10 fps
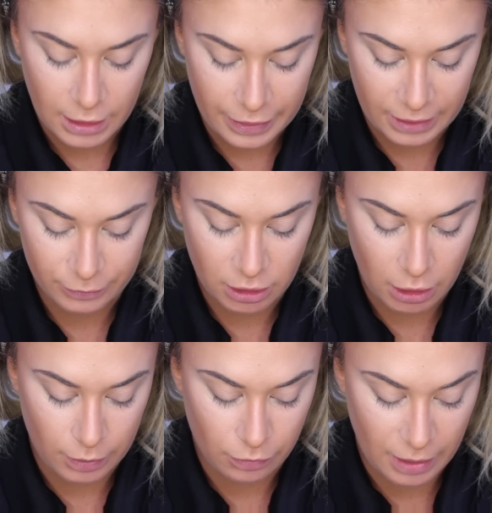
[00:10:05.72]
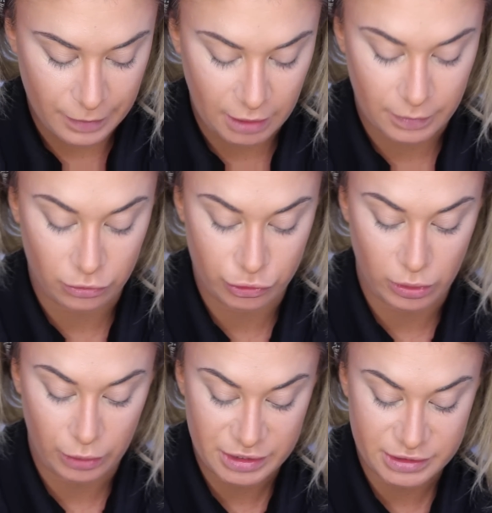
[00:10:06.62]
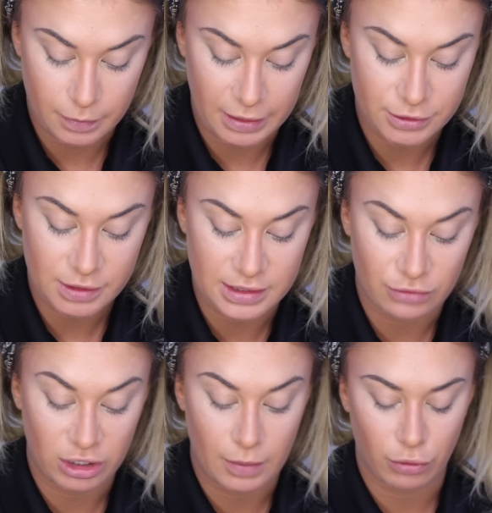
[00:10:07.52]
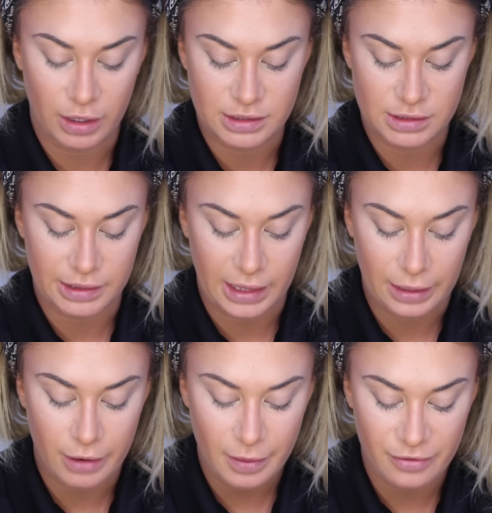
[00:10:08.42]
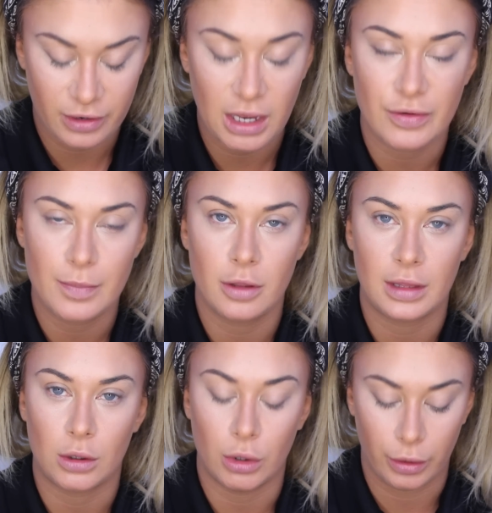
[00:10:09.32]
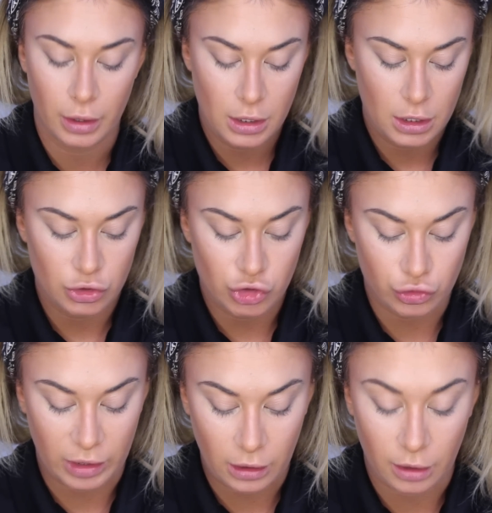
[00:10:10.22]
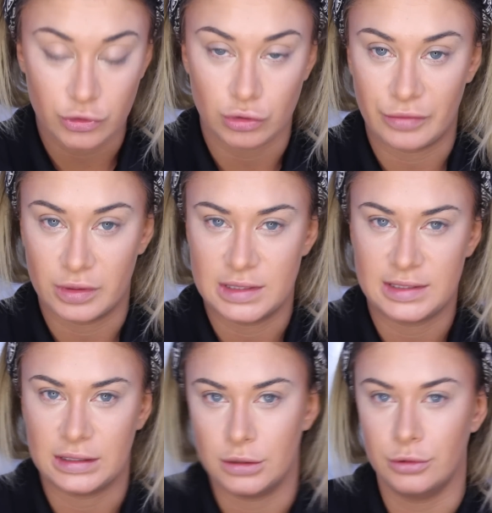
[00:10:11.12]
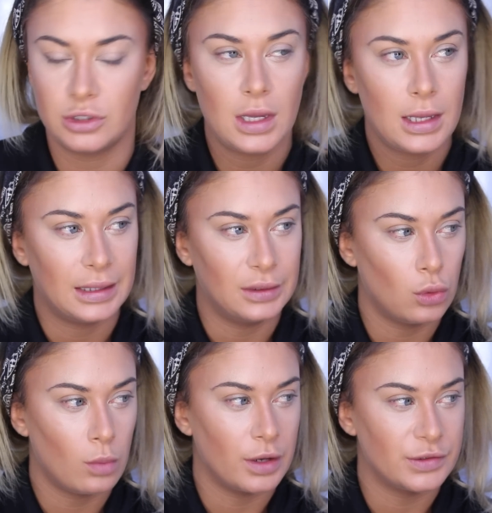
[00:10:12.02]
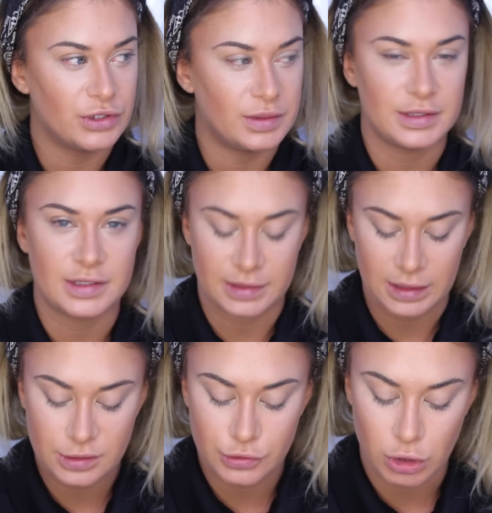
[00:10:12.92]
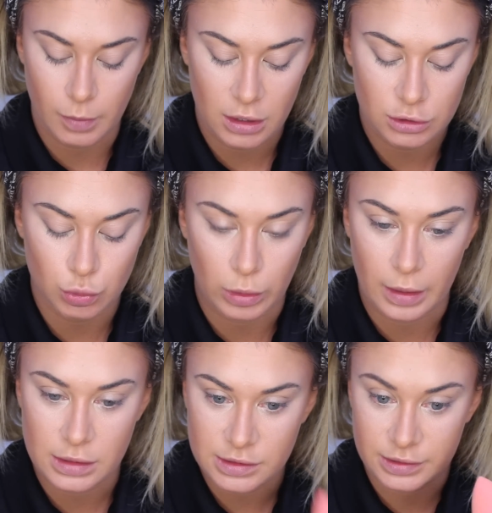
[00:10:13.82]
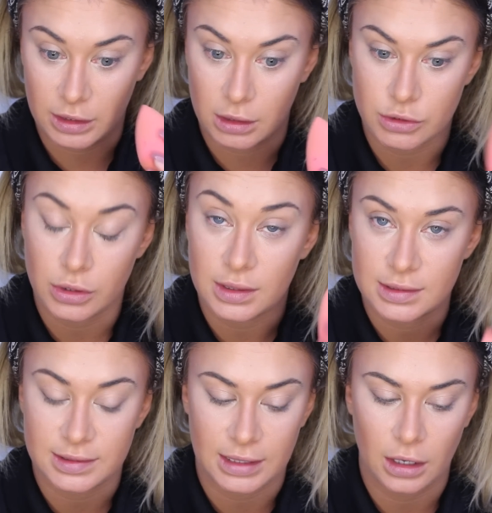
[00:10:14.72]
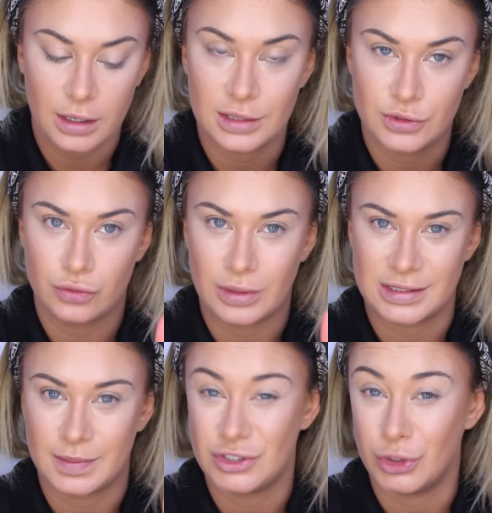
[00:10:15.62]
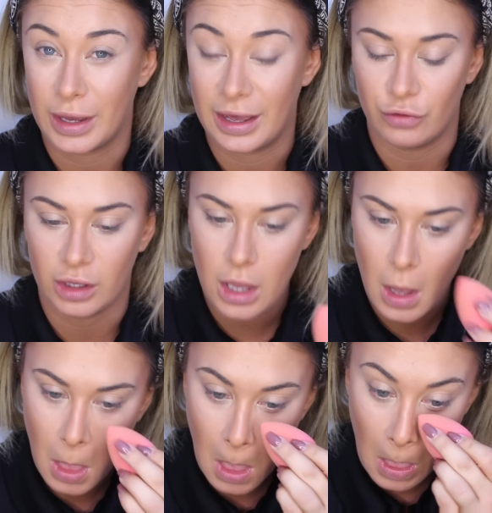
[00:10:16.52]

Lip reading: And then I'm going to go in with my Bare Minerals Royal Rested powder because that really brightens the area. But I feel like if I put that on straight after I've concealed, it almost sticks too much where it's sticking to the concealer and it gets a bit too heavy.